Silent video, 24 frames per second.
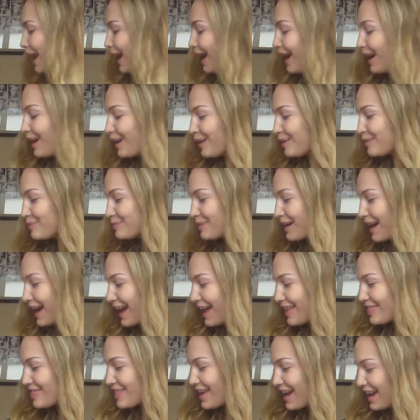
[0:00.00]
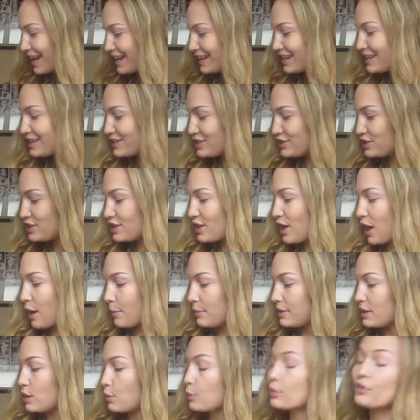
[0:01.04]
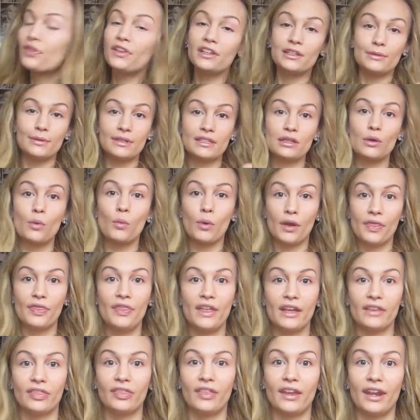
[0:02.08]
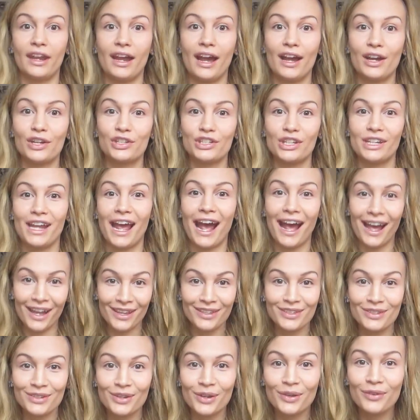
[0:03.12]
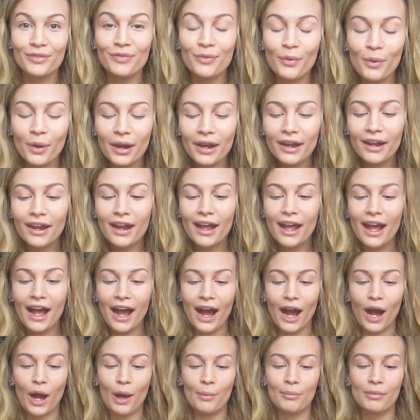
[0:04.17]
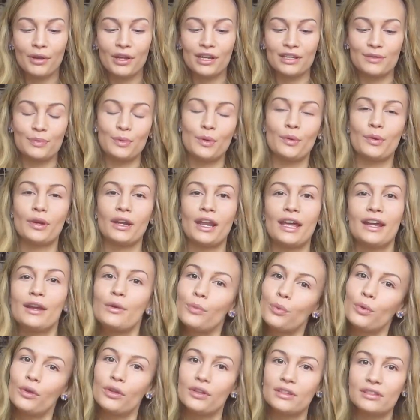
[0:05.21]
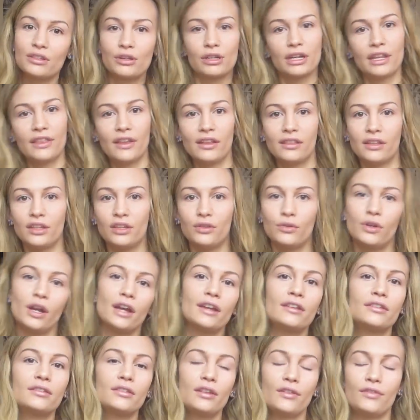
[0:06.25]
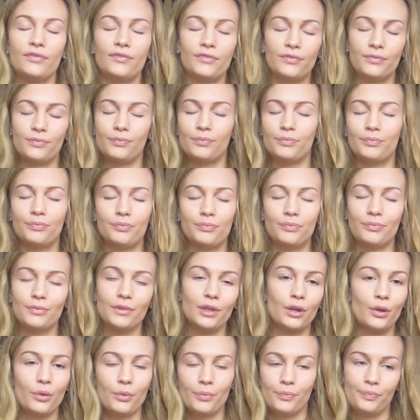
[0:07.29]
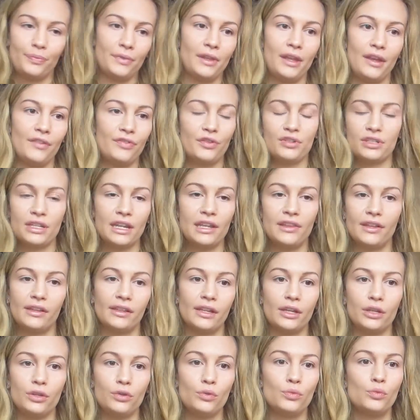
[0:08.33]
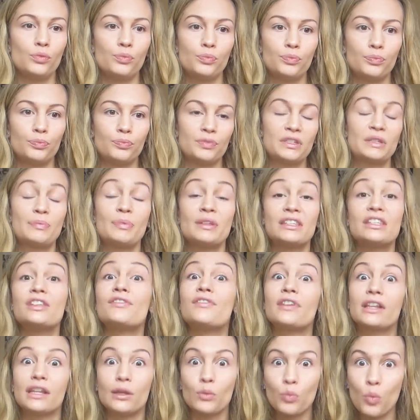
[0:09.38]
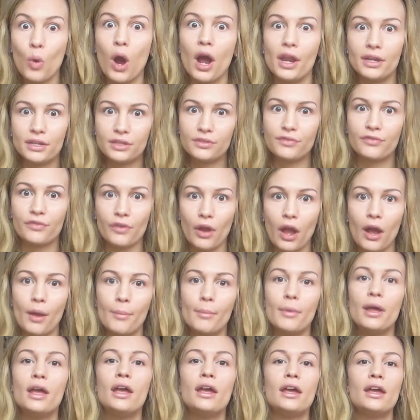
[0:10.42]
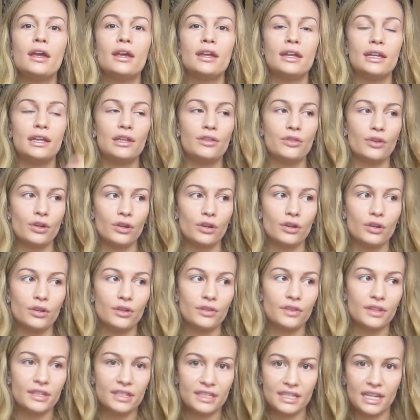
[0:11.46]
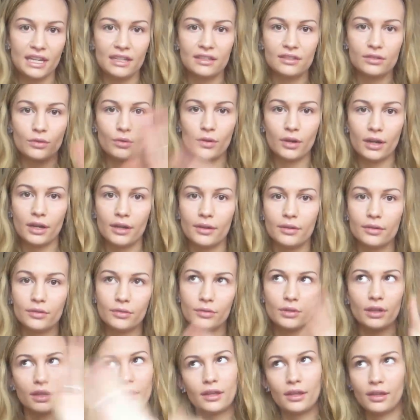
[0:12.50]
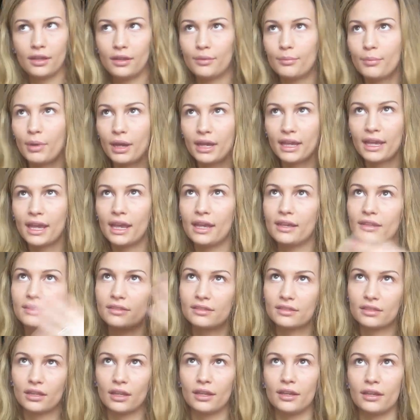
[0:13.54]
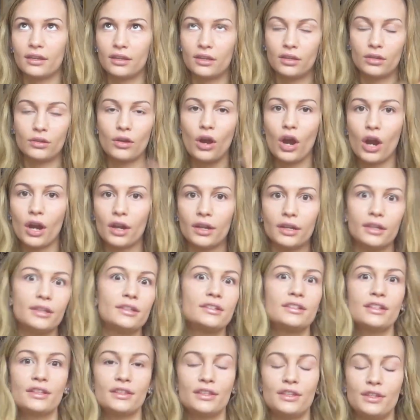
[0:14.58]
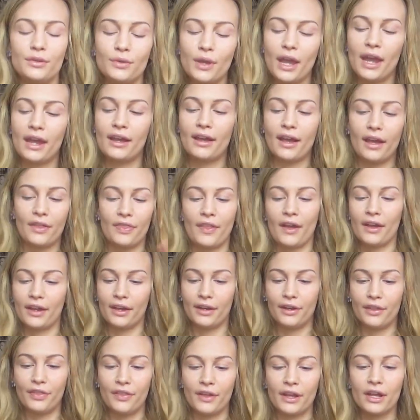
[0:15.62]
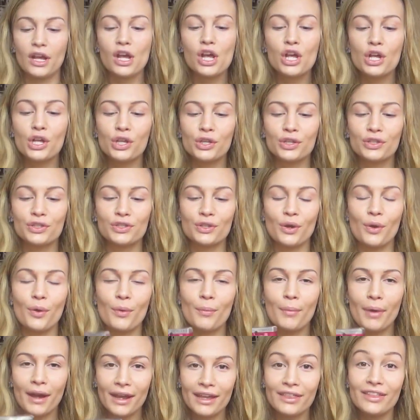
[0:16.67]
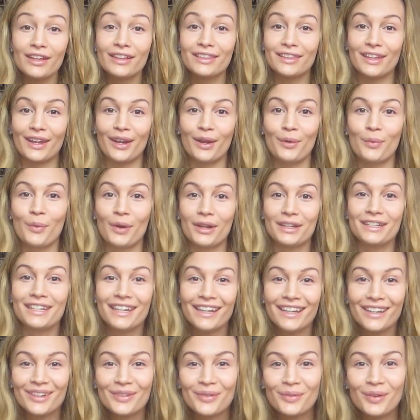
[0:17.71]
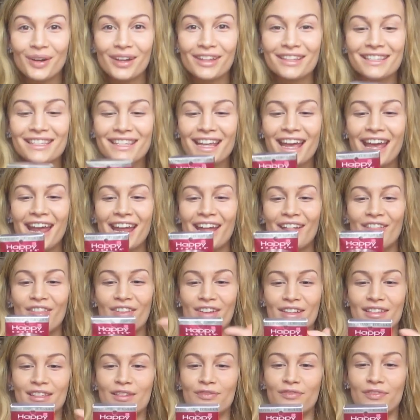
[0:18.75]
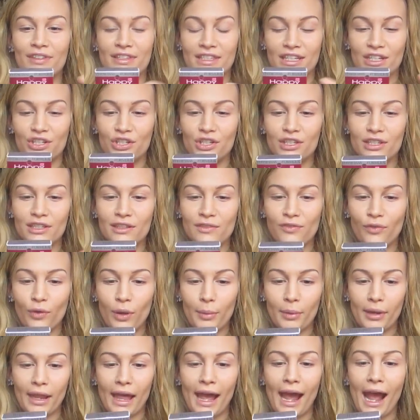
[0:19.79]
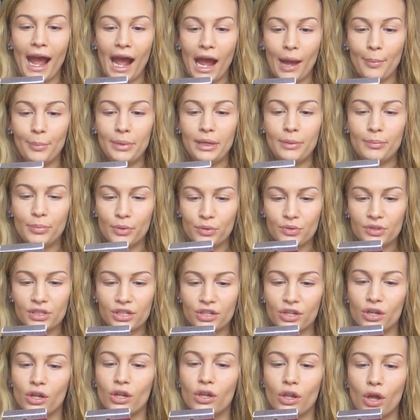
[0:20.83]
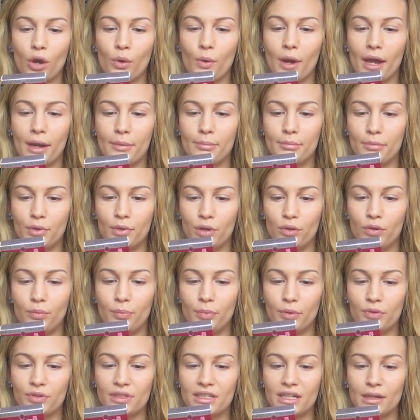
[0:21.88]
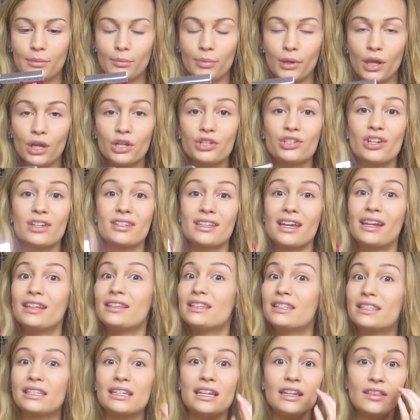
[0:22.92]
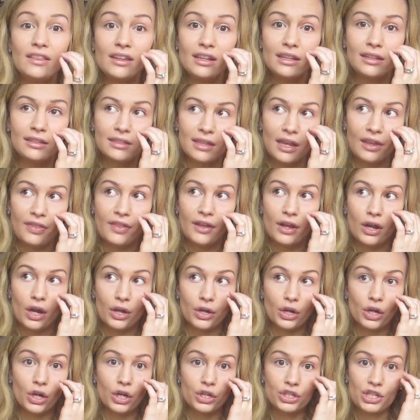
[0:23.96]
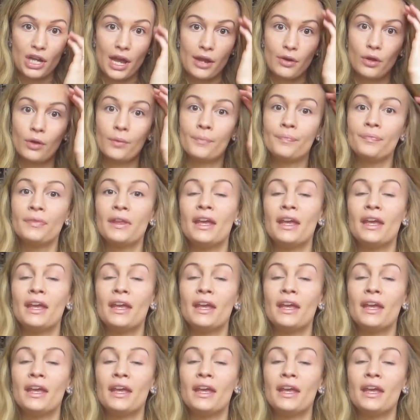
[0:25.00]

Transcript: And then she got me, well, this was the one thing that I actually asked her for, because we were like, well, is there anything that you guys, if there's anything that you specifically want from either the States or, in my case, like Ireland and the UK, that kind of thing. So my thing that I wanted was this Physician's Formula Happy Booster Glow and Mood Boosting Blush, because I had seen these, I think, on her channel,